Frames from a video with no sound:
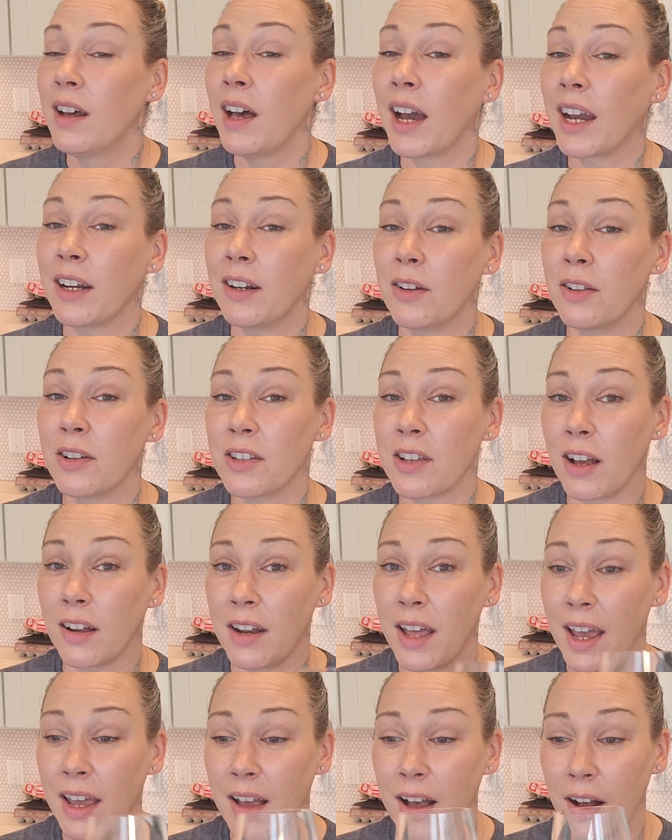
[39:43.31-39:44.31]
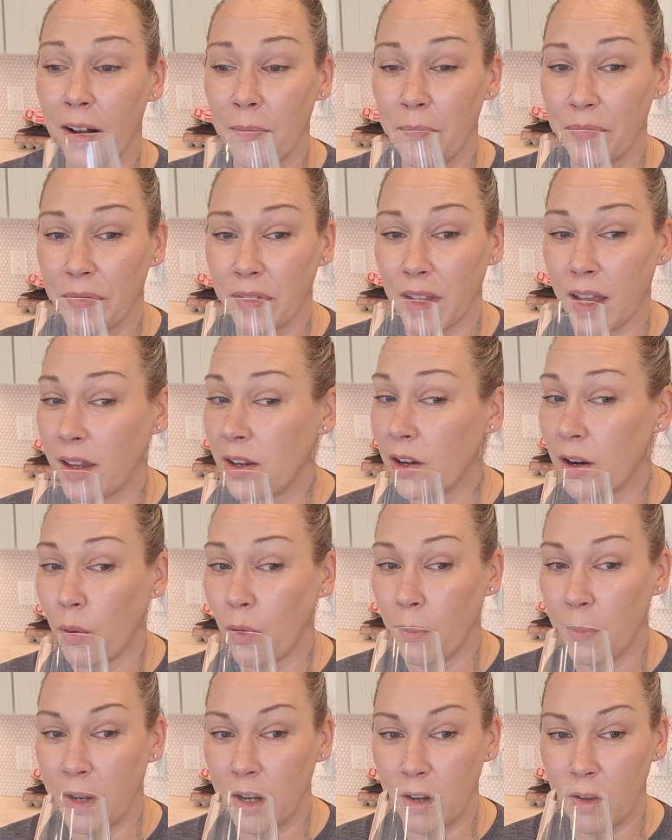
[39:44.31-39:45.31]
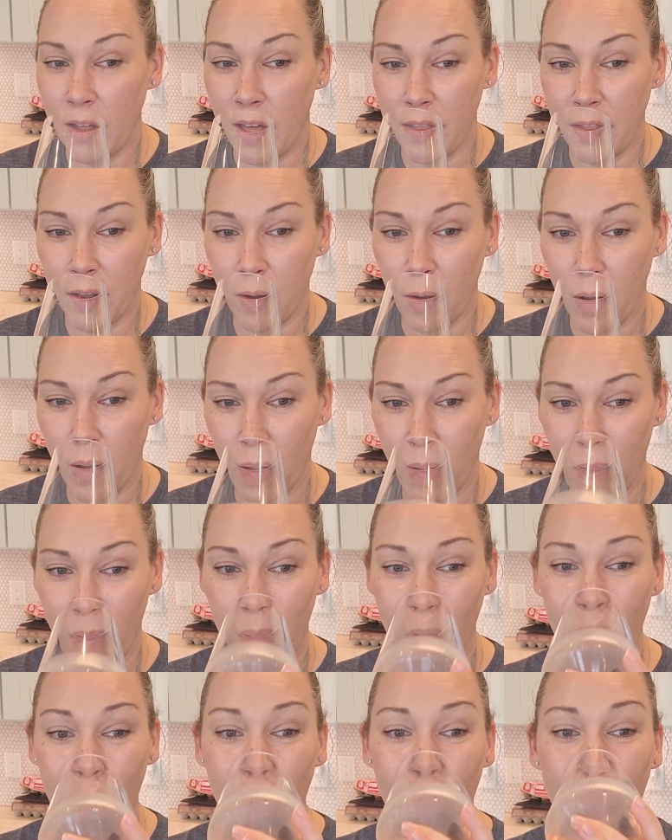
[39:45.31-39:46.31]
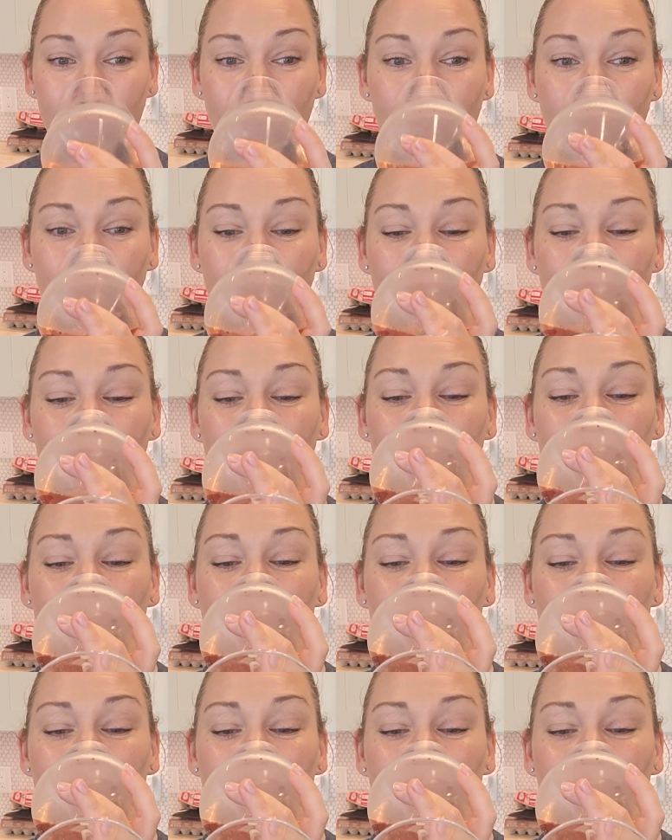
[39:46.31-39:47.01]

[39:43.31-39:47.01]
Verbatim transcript: I could do this all day, y'all. You don't want me to do that though. Mm-hmm.